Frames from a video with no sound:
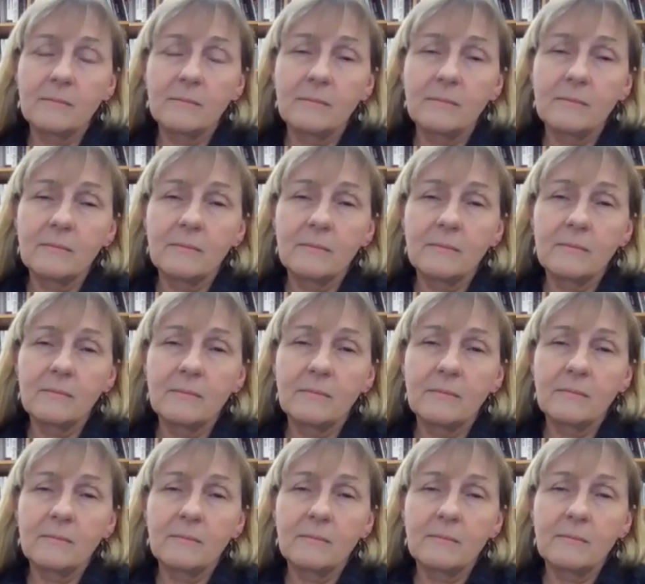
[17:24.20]

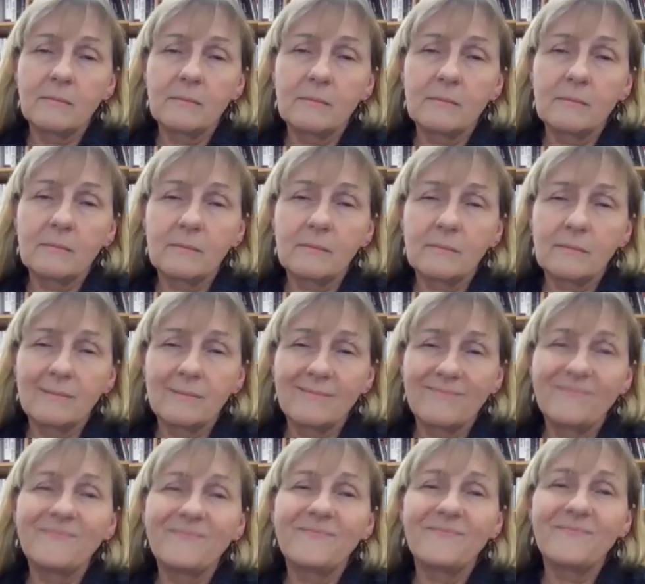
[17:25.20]

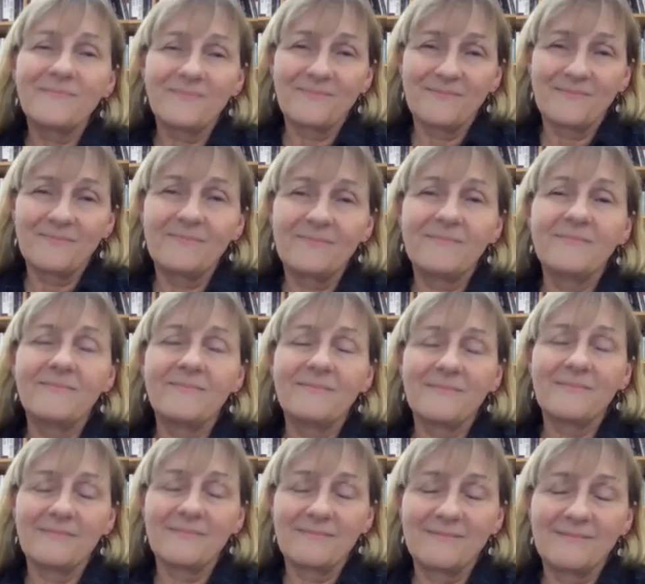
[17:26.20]

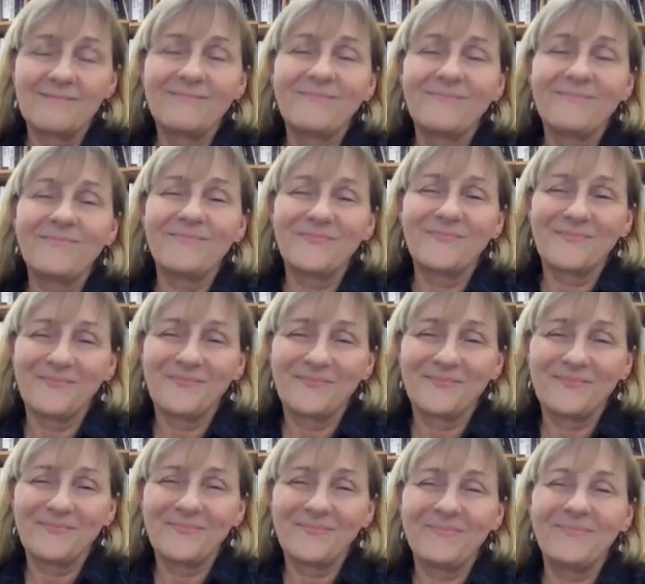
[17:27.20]

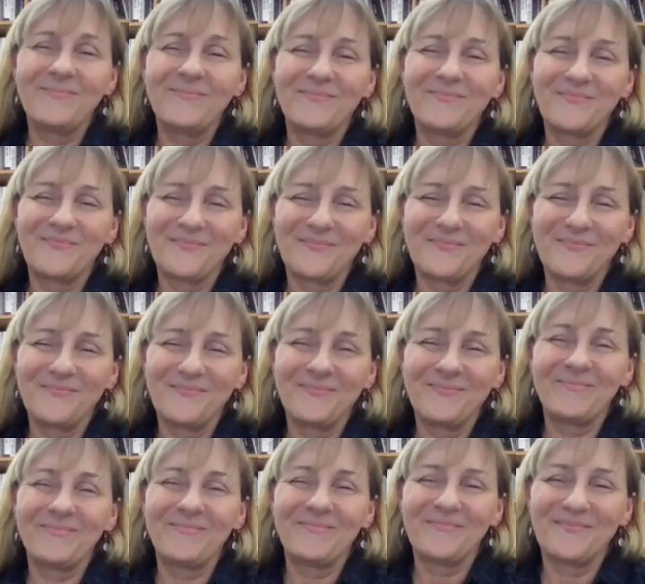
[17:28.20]

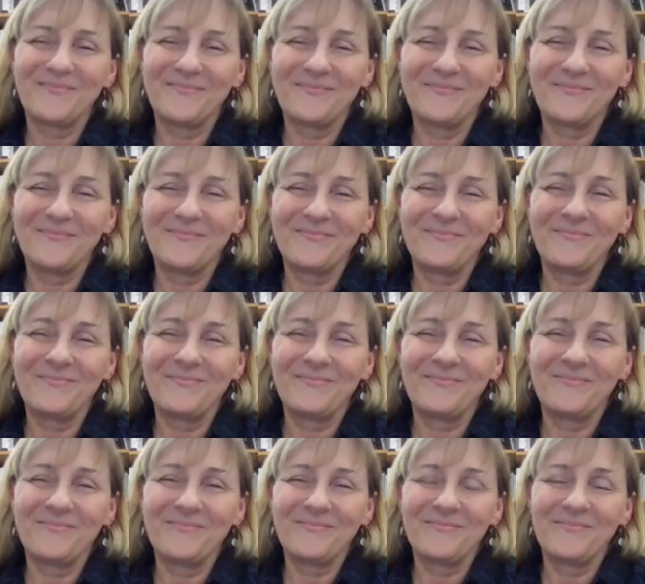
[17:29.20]

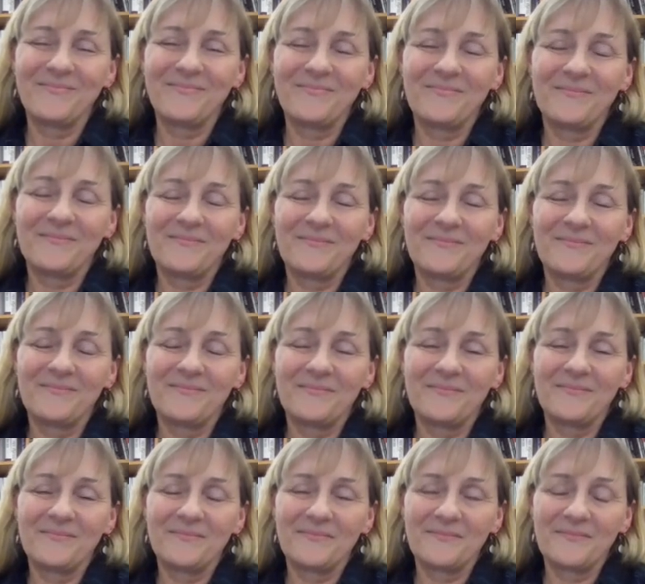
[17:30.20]

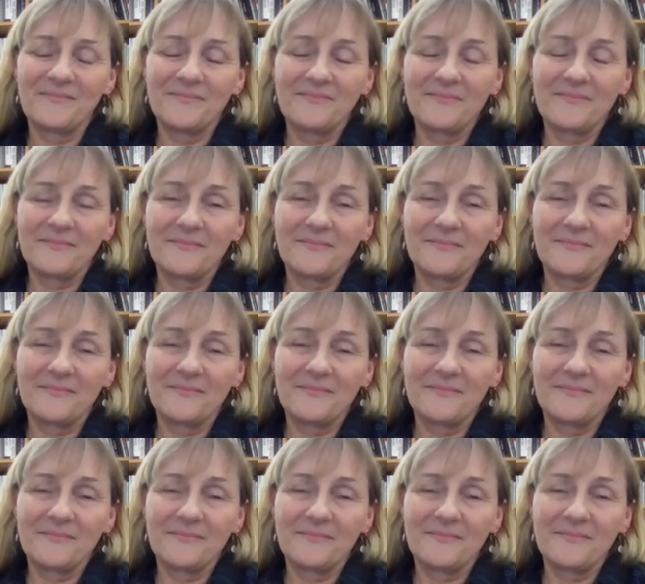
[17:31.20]
This person isn't speaking.